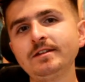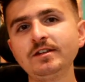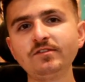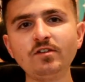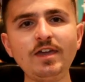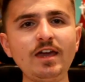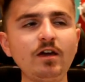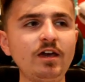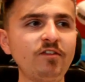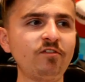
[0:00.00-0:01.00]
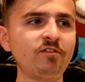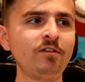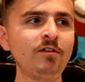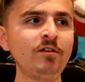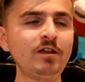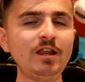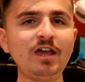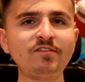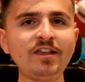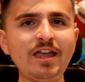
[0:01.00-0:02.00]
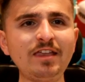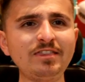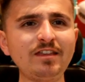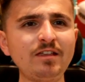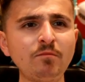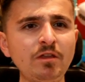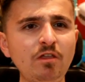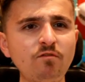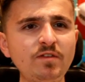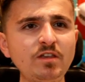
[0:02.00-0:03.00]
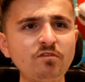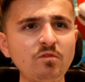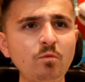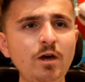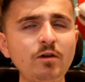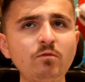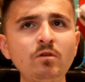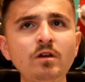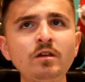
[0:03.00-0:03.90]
So yeah, guys. Like I said, I hadn't done one of those videos in a while.